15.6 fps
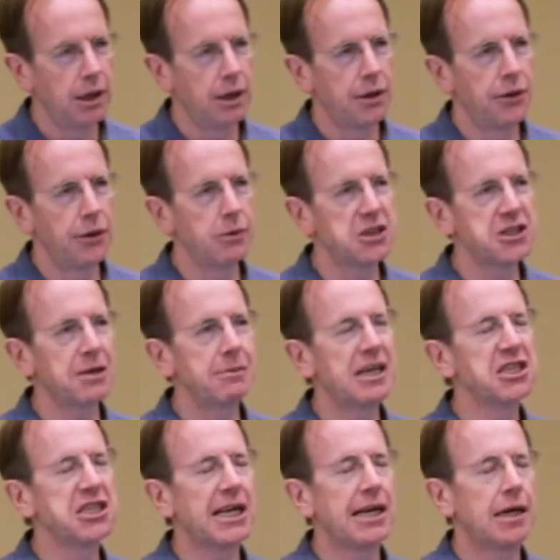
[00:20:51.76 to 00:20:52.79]
There was some
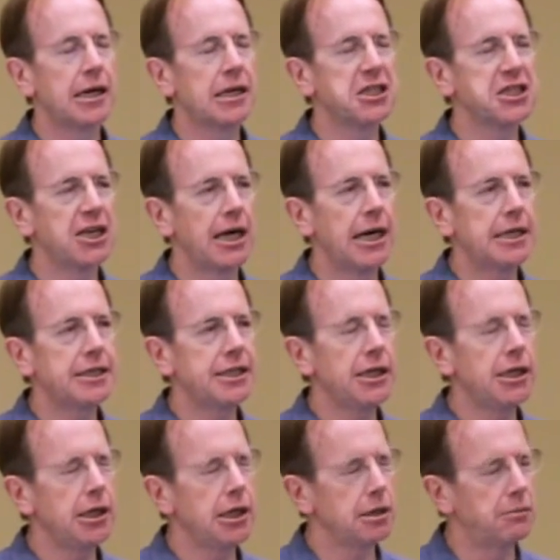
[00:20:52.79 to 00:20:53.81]

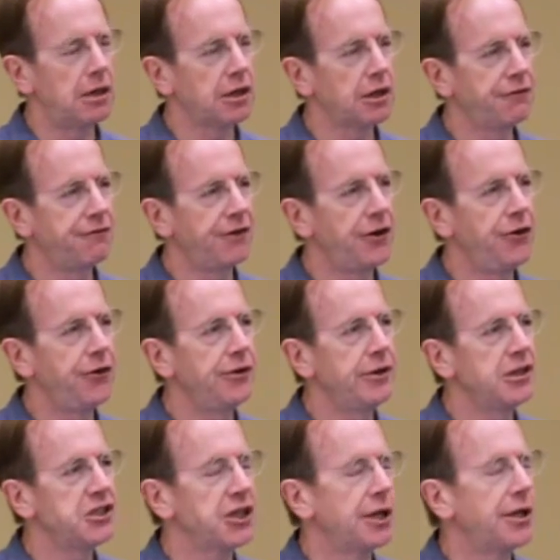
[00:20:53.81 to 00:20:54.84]
anxiety among the
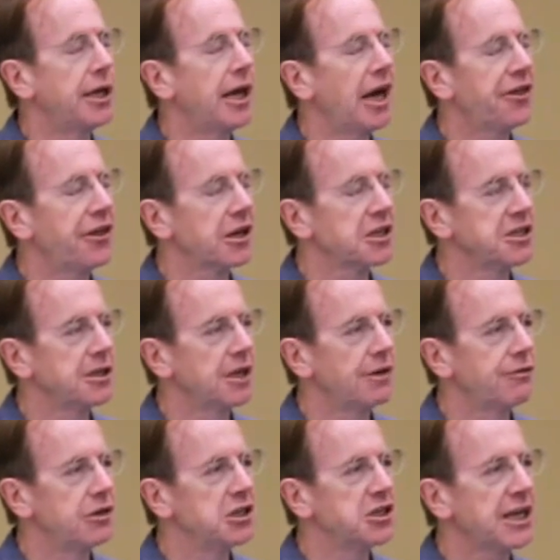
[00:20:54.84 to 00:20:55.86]
funders and the Ethics and
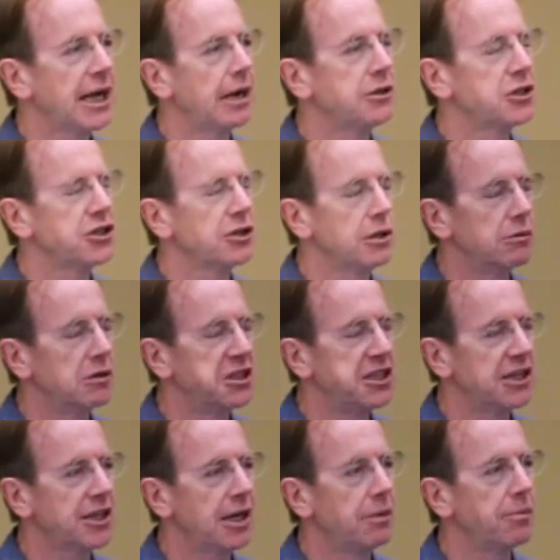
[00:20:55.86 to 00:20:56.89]
Governance Council that was
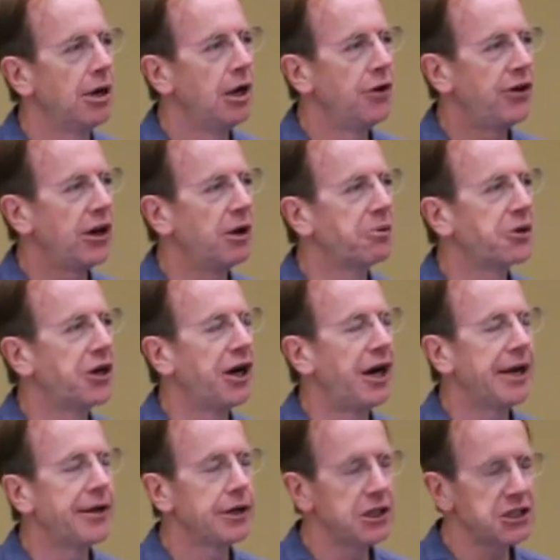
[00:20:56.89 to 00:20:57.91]
set up to help
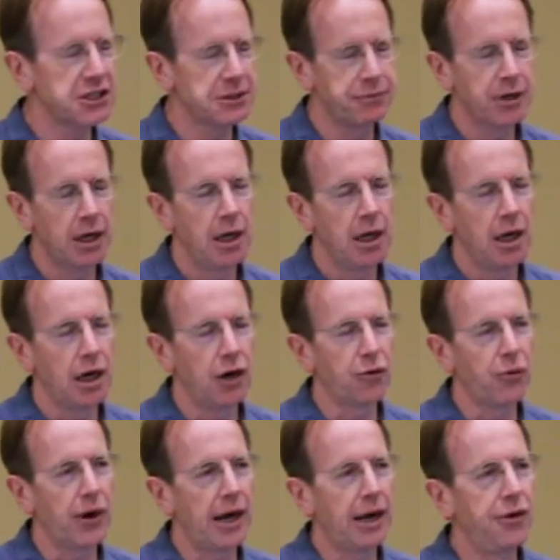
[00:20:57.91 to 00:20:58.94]
guide us
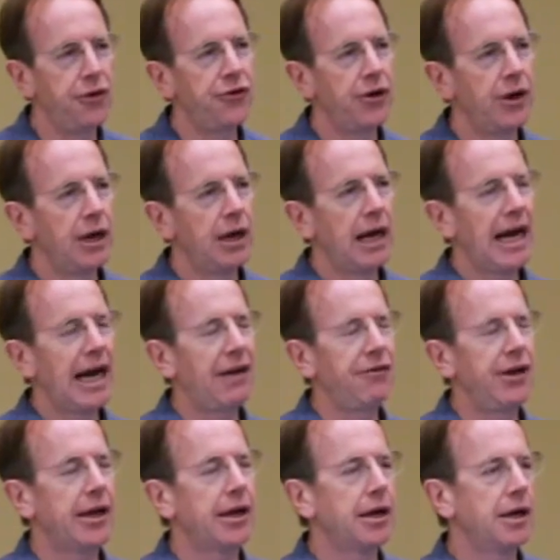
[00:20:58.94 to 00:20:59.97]
around
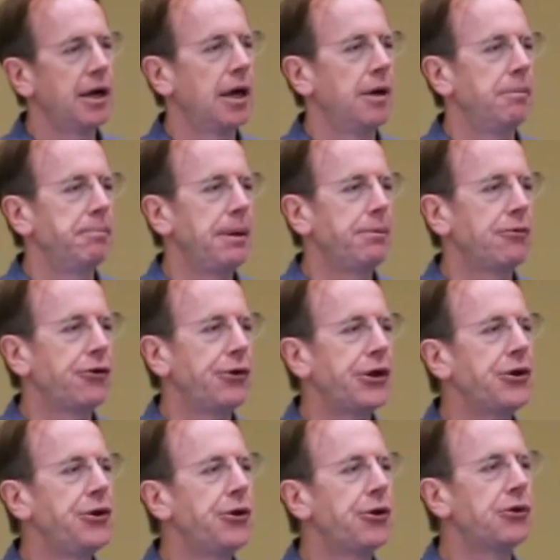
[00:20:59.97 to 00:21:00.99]
having people
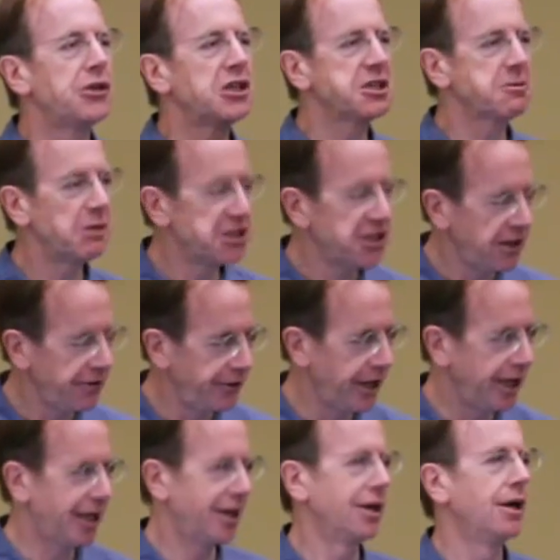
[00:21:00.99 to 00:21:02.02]
doing
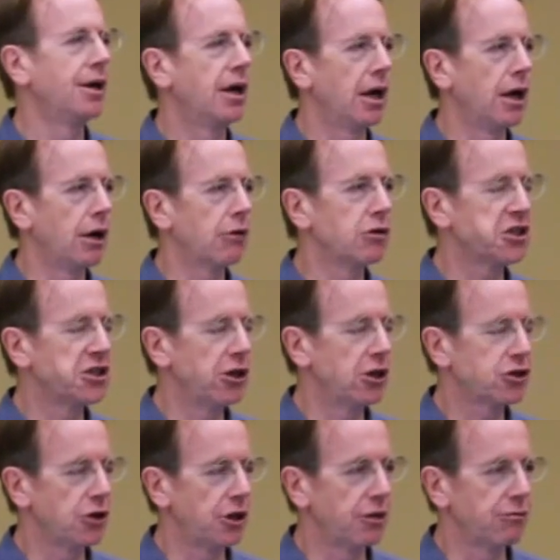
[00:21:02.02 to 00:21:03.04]
non-specific
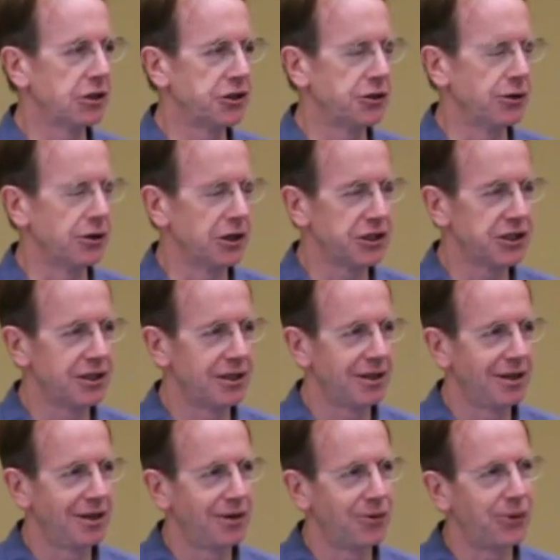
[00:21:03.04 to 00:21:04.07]
research on the resource.
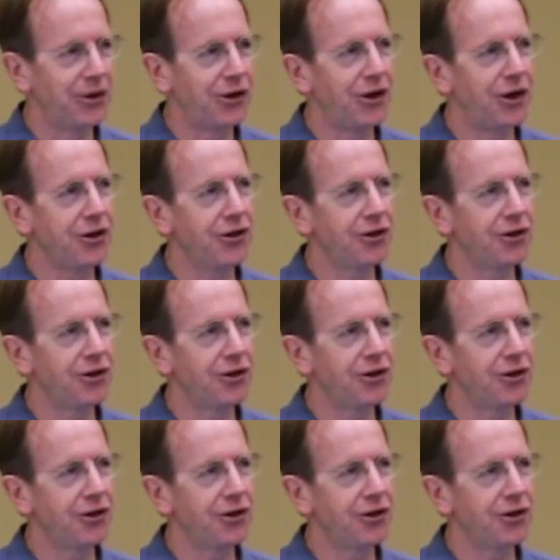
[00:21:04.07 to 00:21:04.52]
We argued